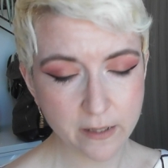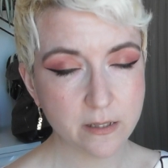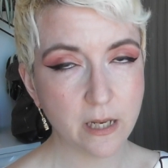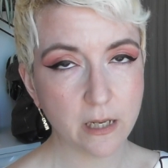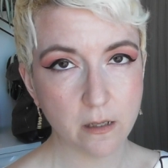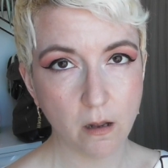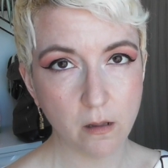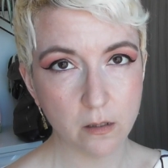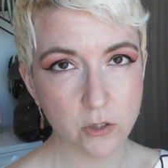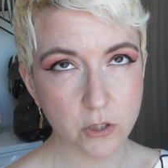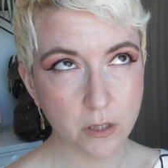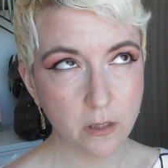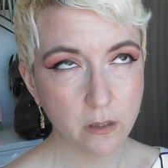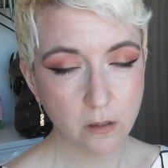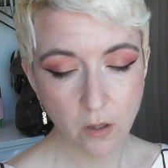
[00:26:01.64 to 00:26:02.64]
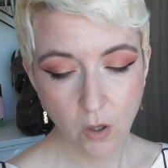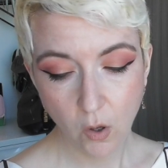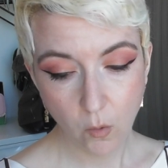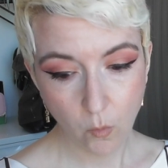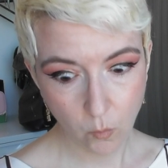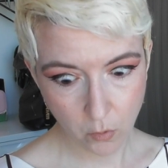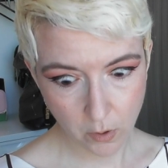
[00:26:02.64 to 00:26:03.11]
technology,
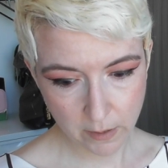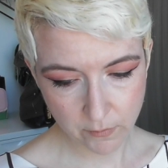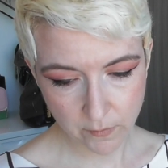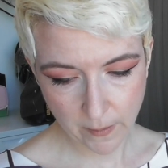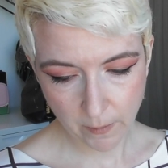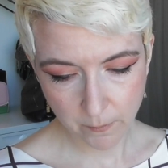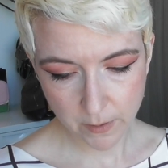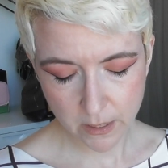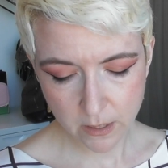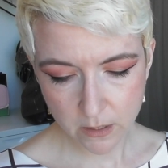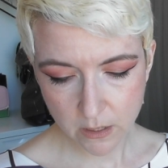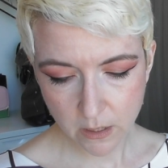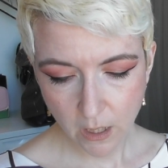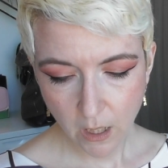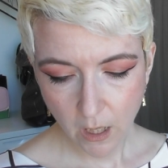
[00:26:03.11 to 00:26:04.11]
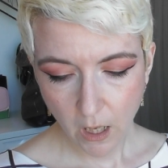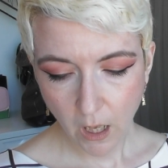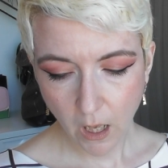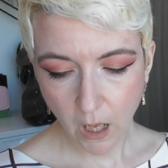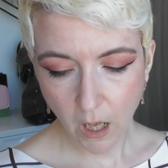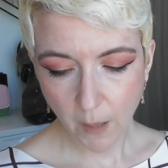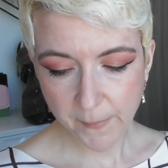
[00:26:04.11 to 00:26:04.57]
whatever that means,
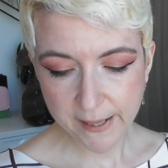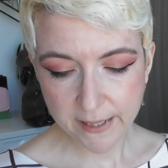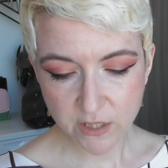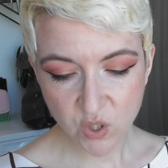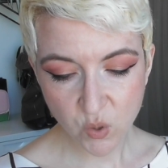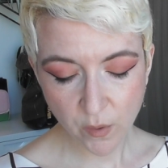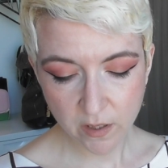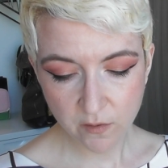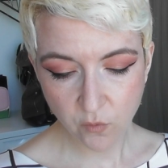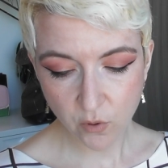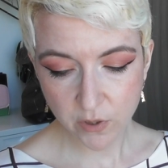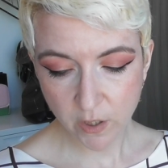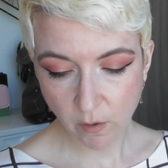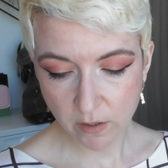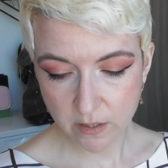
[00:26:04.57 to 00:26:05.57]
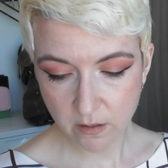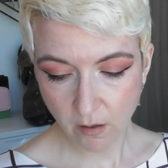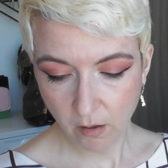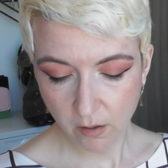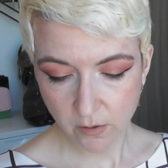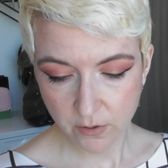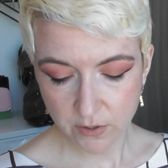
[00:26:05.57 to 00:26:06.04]
and it's $24
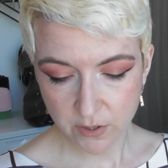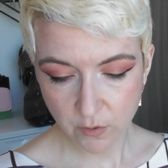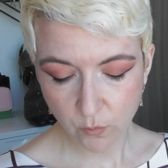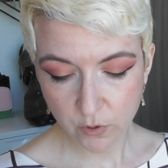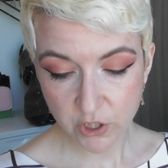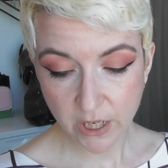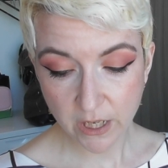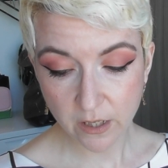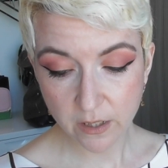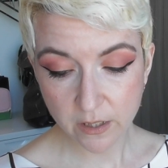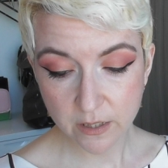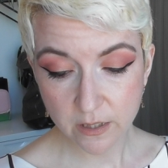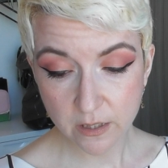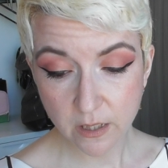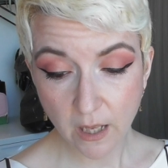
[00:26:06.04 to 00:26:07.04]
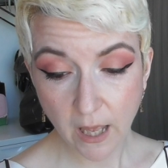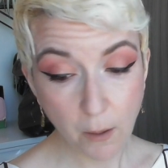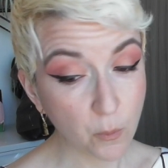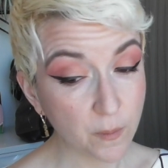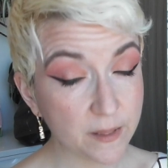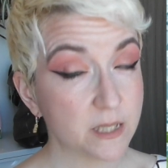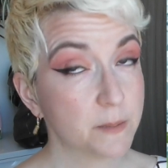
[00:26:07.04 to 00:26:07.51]
US, which
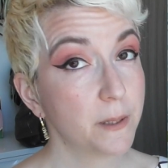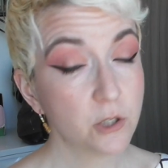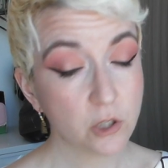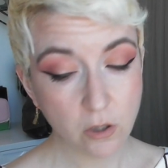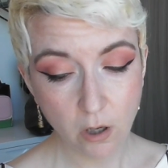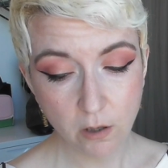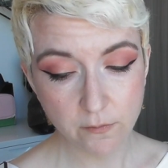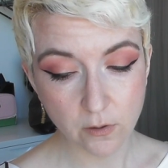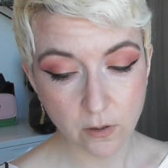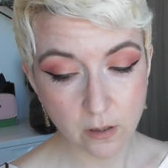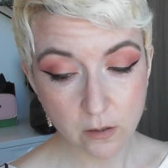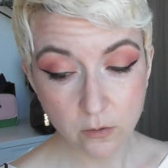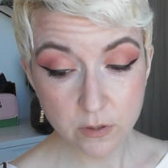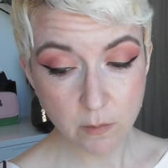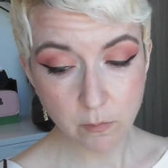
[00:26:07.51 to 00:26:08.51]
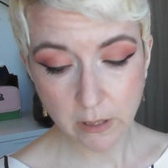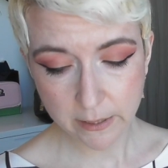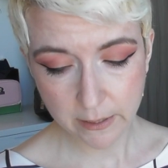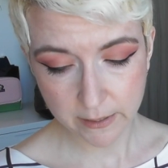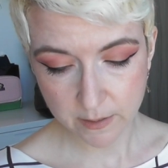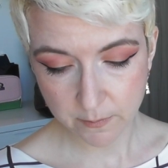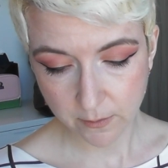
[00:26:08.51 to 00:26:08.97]
with a special offer includes a
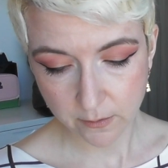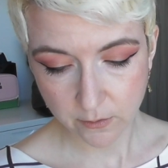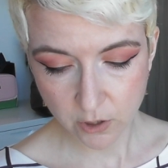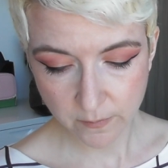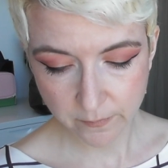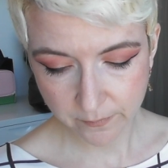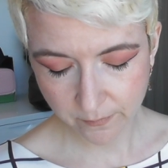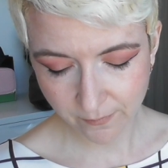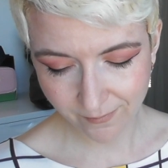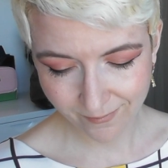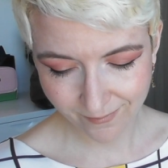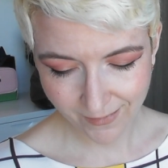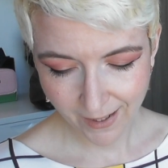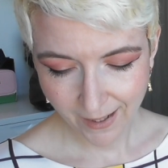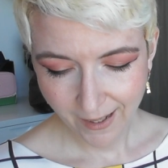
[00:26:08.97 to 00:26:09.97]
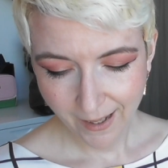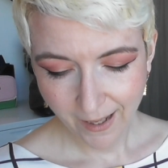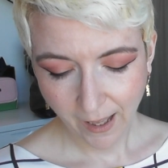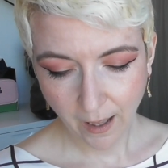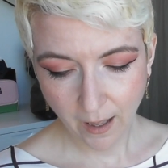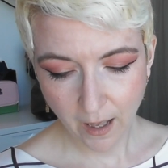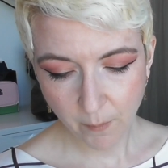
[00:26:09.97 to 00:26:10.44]
blending sponge.
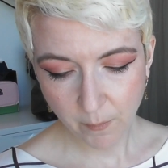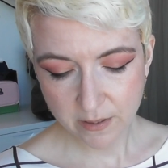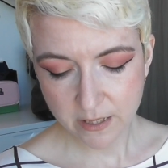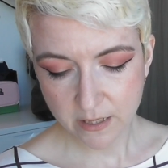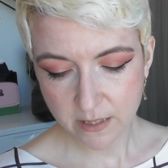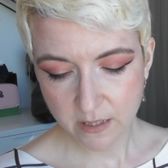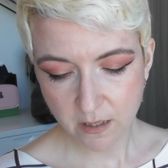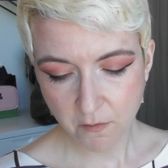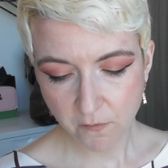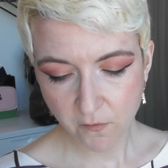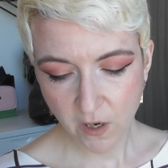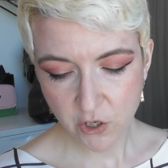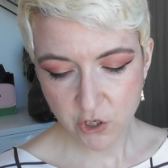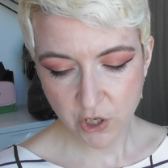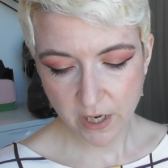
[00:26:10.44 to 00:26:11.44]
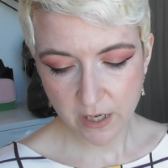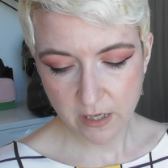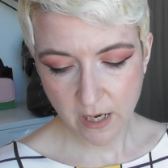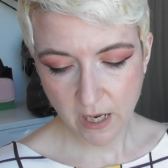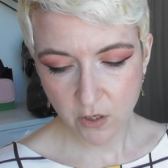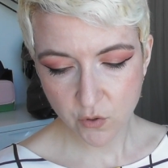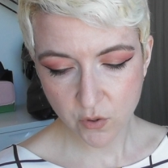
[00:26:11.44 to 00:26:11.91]
It says it's a fresh and
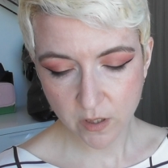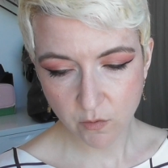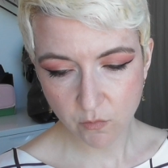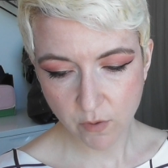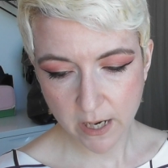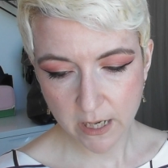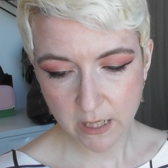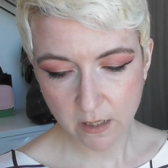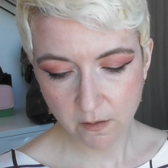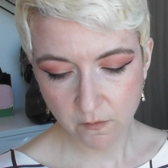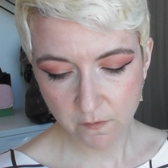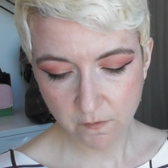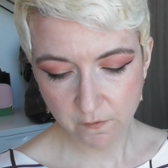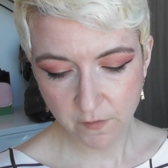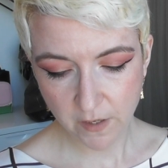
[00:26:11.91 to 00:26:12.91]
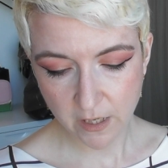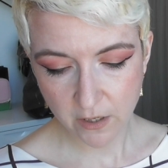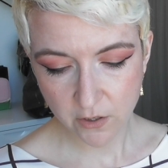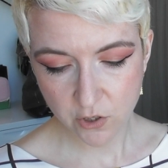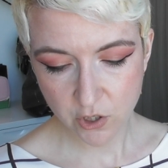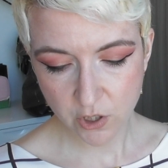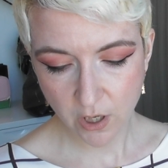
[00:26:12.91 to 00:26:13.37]
naturally radiant
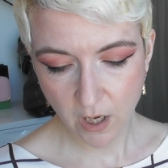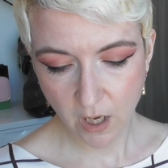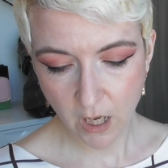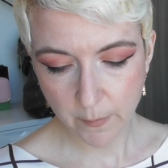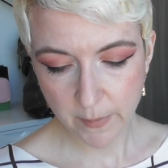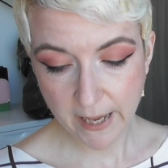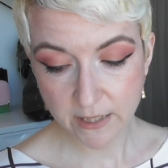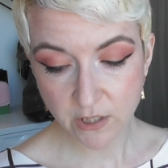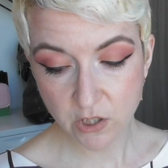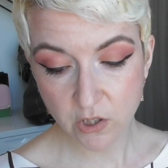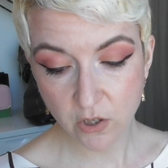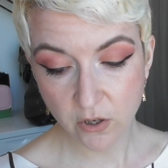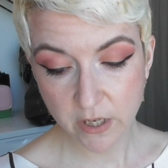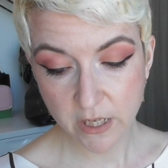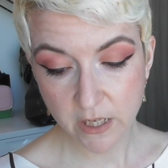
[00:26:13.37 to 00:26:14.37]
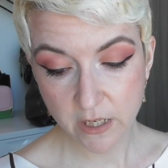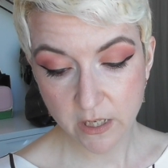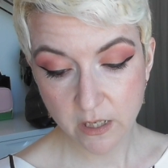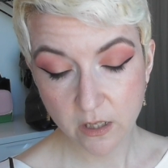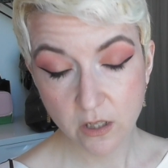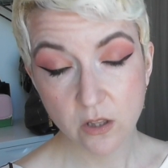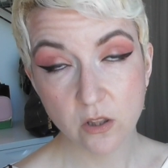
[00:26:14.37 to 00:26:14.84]
finish. It has
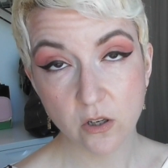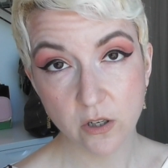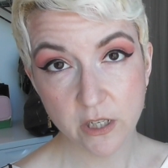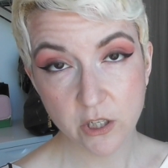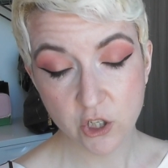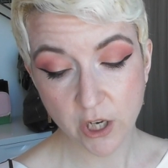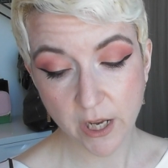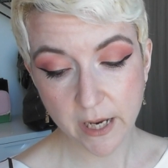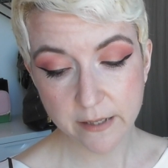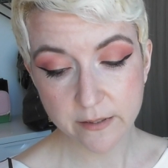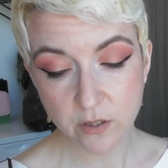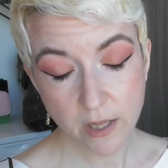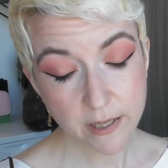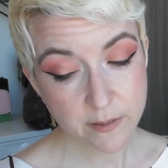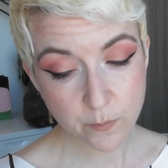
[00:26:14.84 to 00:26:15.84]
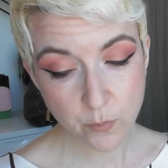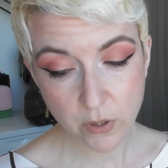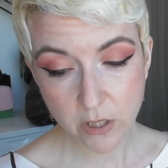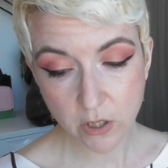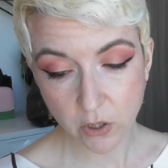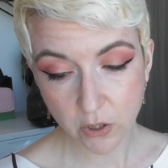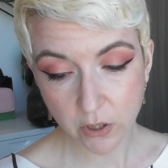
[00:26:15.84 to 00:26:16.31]
30 shades, so that's pretty
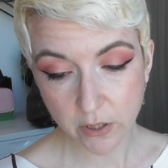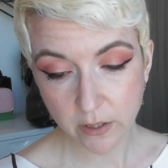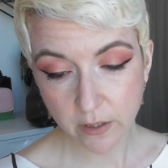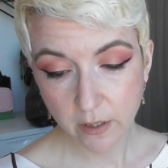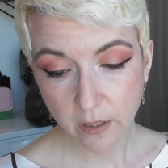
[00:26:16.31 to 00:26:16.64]
good,